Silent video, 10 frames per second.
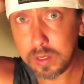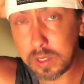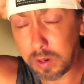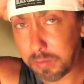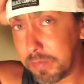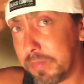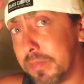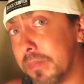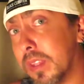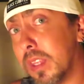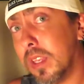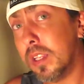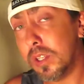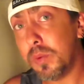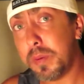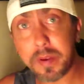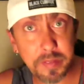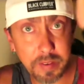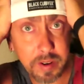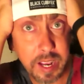So, this is one of my
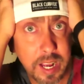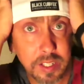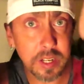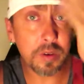favorite hats.